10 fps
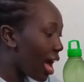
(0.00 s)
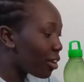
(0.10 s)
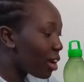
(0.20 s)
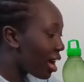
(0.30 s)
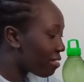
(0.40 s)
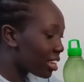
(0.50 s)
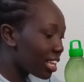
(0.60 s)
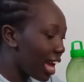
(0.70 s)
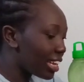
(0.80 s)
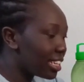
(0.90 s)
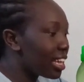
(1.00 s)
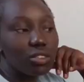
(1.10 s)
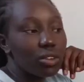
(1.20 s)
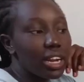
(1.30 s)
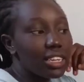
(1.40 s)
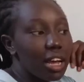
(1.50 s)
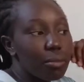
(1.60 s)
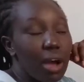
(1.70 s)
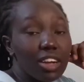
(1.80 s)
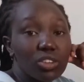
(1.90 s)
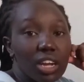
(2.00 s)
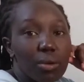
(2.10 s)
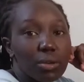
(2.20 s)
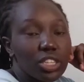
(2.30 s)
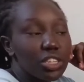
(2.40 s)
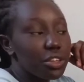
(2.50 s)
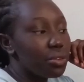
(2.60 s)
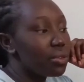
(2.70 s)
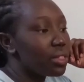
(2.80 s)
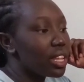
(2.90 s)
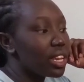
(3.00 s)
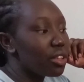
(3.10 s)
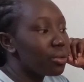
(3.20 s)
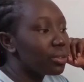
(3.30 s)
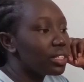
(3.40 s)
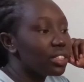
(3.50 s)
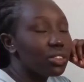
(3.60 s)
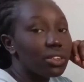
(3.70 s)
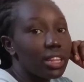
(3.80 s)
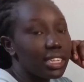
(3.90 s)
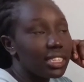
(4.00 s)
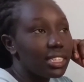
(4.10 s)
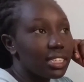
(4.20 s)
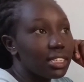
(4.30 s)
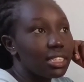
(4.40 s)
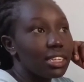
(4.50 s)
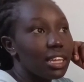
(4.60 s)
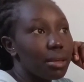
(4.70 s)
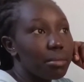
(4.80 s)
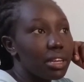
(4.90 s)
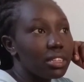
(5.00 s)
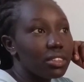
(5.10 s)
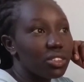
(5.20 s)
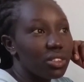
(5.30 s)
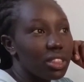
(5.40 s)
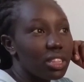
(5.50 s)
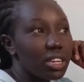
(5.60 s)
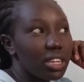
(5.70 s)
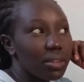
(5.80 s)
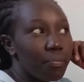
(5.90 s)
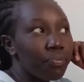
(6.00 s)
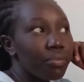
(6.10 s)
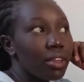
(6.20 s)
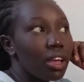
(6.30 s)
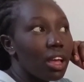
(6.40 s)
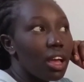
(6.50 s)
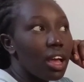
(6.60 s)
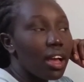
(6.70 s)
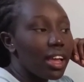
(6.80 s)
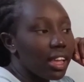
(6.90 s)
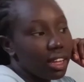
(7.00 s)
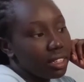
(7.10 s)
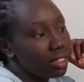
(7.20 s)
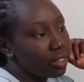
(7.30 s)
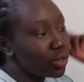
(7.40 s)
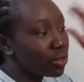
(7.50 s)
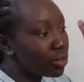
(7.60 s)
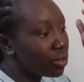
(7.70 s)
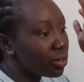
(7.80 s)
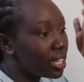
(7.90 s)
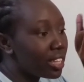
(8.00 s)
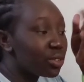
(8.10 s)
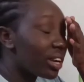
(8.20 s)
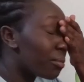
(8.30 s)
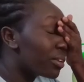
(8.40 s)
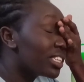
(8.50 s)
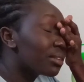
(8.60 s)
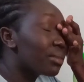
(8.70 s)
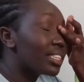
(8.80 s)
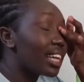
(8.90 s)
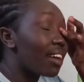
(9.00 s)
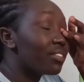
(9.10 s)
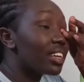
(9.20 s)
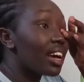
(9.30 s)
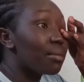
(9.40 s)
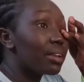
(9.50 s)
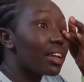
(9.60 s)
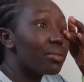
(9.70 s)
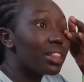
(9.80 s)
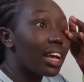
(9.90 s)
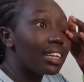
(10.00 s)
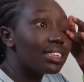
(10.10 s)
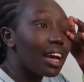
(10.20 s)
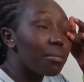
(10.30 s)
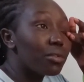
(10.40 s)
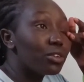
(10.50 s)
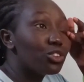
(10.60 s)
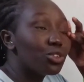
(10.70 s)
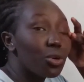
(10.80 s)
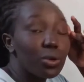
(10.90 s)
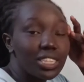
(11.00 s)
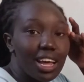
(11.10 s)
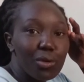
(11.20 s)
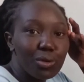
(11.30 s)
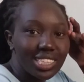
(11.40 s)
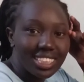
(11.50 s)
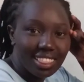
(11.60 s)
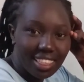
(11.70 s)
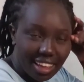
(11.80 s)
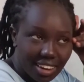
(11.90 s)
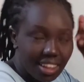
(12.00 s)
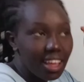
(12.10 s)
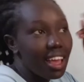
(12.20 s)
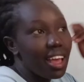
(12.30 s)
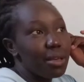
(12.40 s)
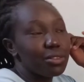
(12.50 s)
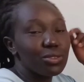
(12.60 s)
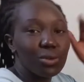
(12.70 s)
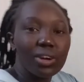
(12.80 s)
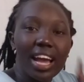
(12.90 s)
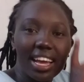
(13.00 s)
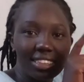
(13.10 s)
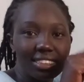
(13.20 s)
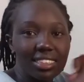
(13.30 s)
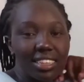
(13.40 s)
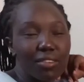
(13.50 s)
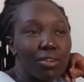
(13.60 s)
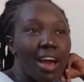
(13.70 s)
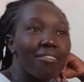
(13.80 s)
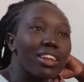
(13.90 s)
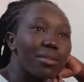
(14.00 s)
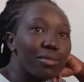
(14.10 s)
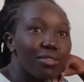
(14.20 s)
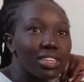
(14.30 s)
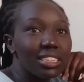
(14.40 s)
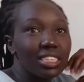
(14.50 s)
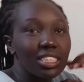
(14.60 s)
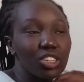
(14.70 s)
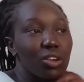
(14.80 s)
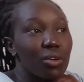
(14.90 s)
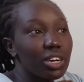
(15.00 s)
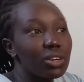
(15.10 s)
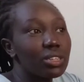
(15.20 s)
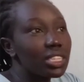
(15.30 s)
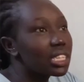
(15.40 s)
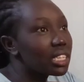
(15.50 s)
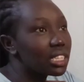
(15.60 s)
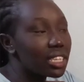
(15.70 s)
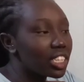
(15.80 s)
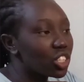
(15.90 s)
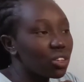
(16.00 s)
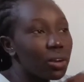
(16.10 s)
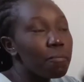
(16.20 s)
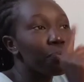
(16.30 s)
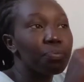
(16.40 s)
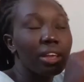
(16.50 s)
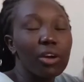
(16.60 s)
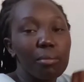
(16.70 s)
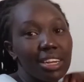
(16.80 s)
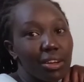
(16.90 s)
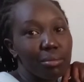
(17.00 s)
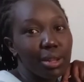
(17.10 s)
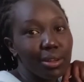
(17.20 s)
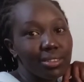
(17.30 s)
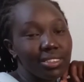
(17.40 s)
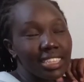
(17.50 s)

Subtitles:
I don't have any idea. So right now I'm actually watching You, the new season that just came in, season 3. Yeah, so that's what I'm watching. But after I'm done with that, I'm not sure what I'll watch then. So guys, if you have any movie suggestion or series suggestion, comment down below.